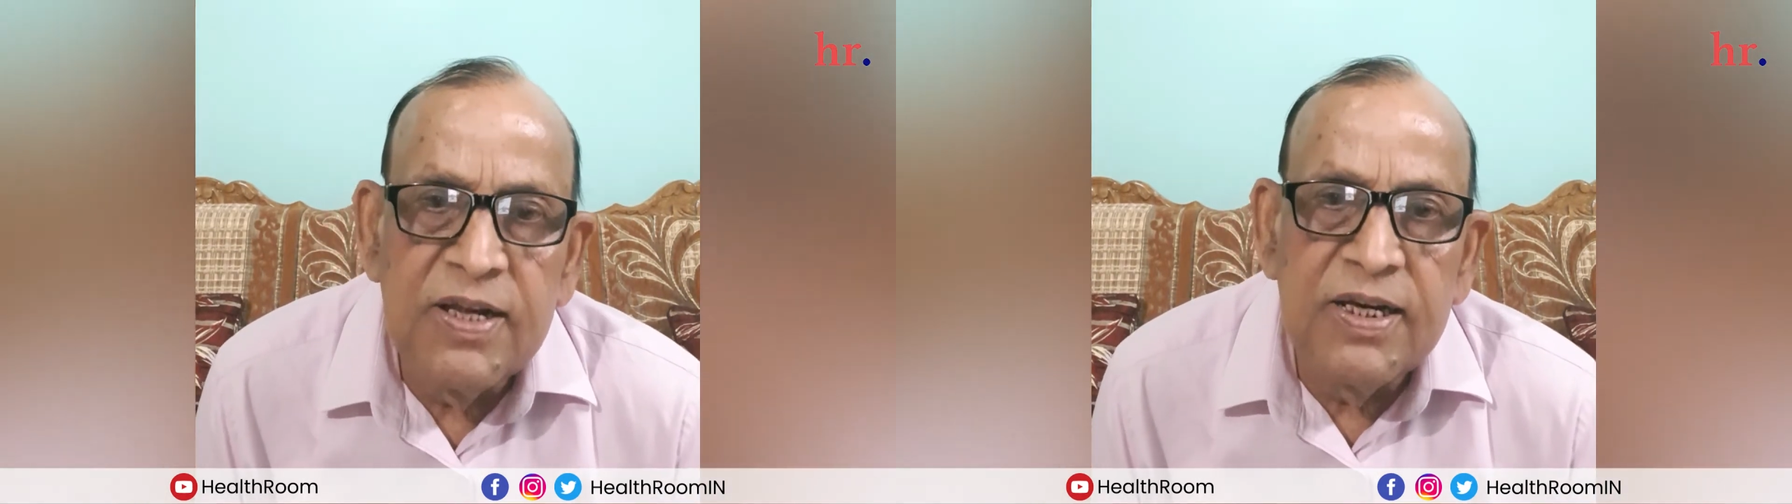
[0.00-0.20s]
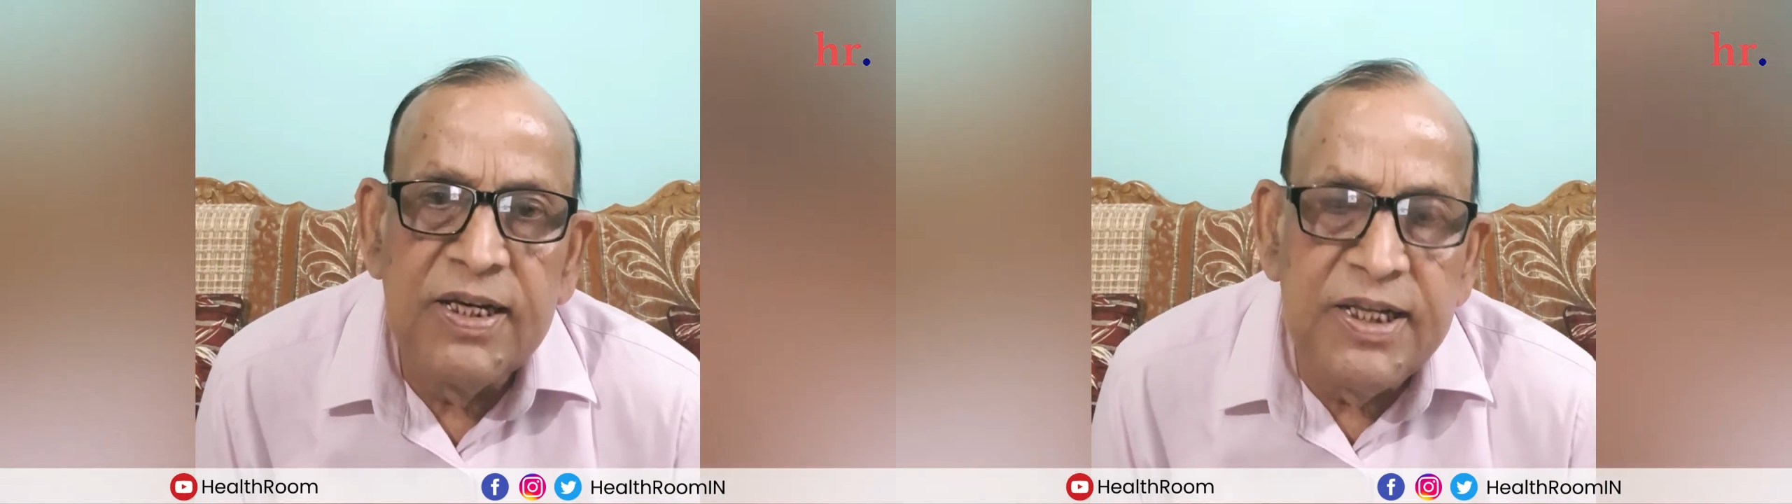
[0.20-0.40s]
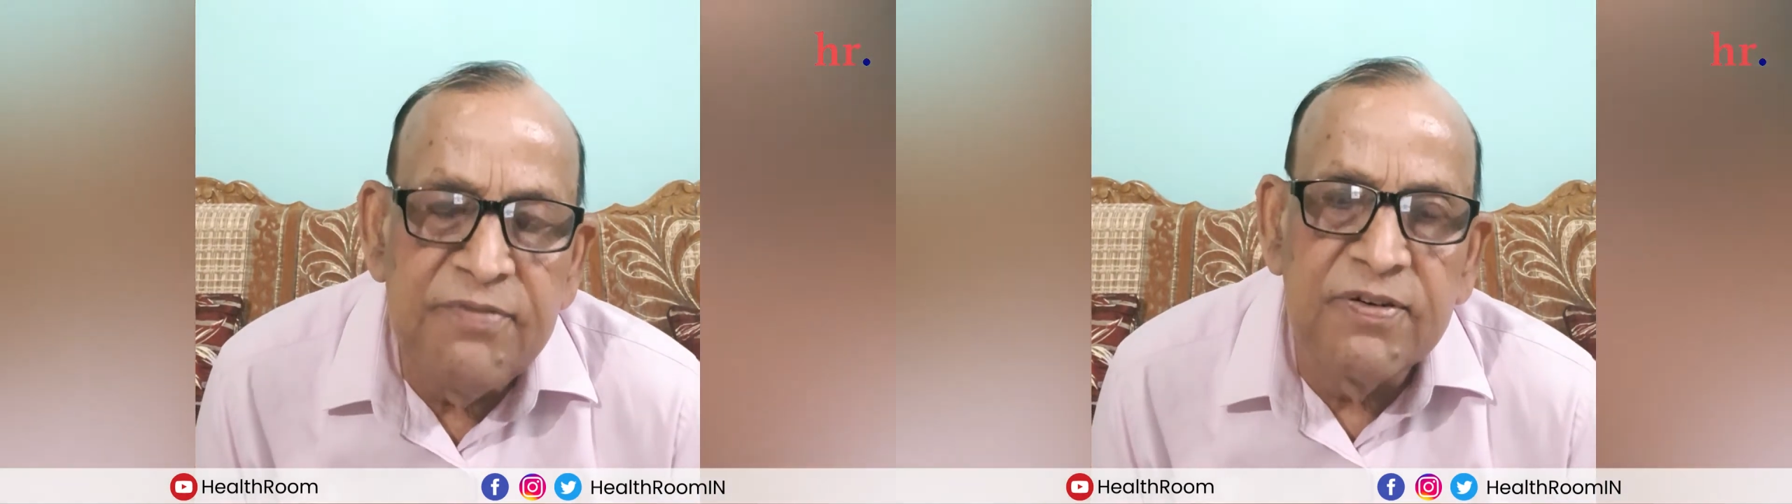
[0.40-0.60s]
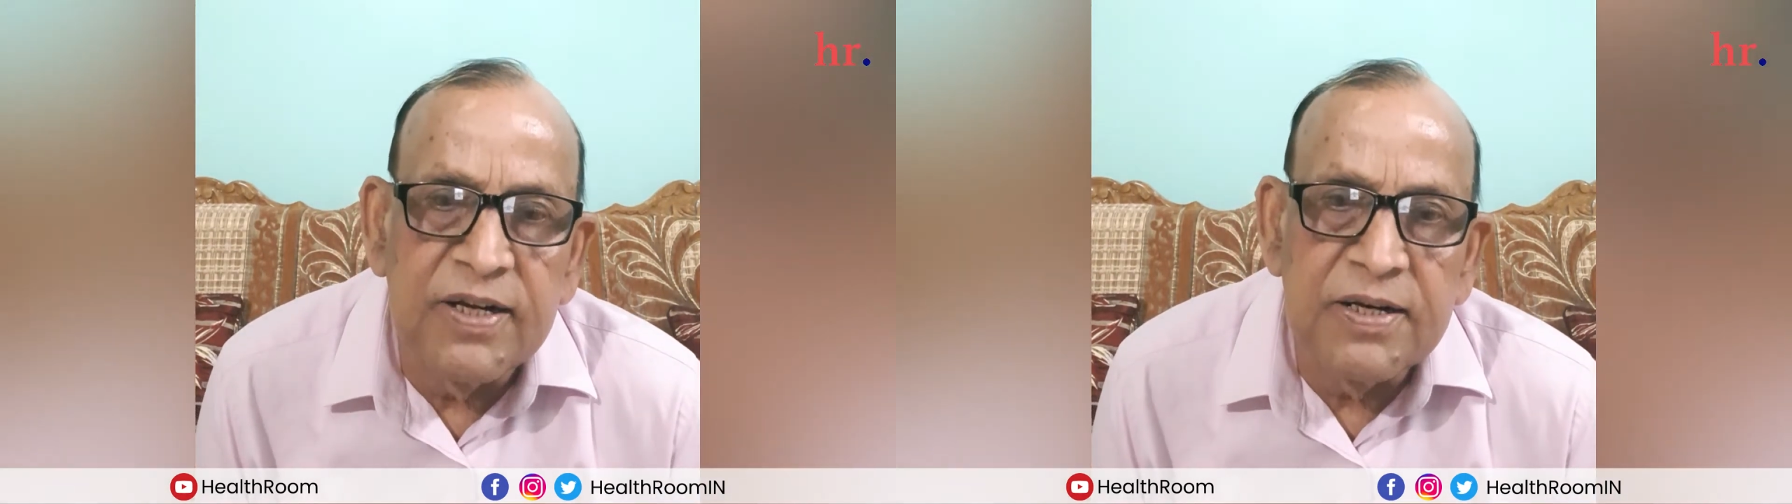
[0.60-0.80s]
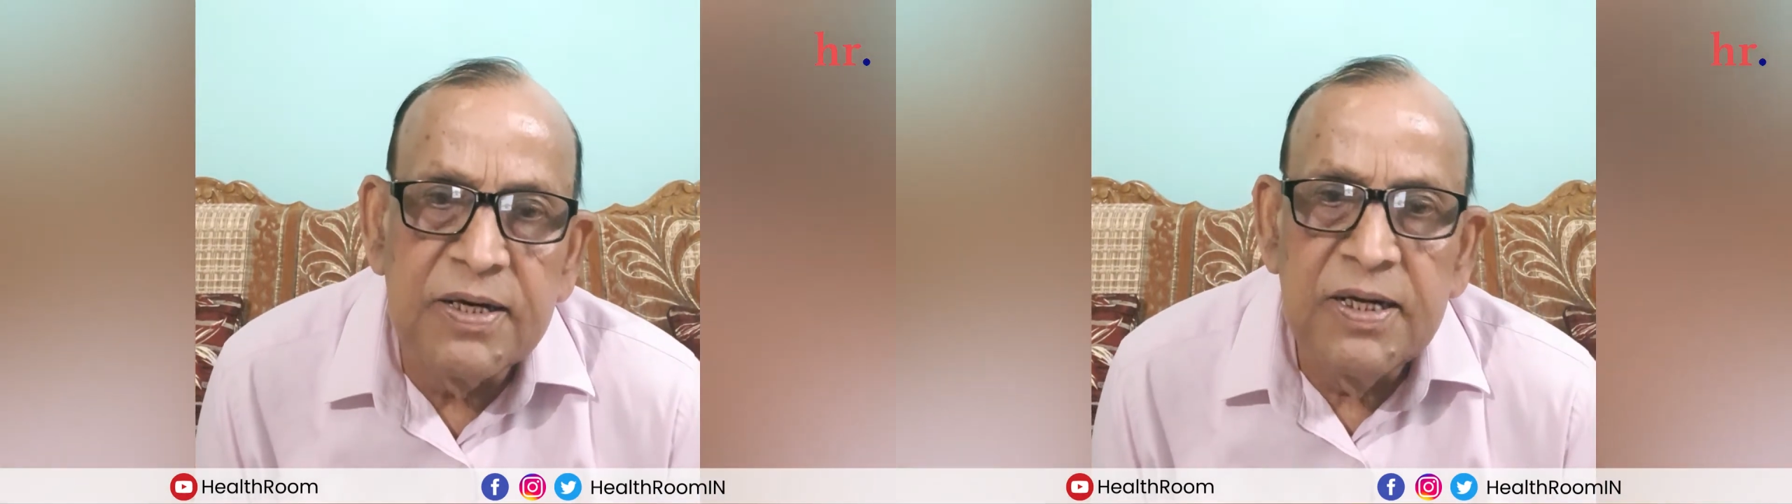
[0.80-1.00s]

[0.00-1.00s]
liver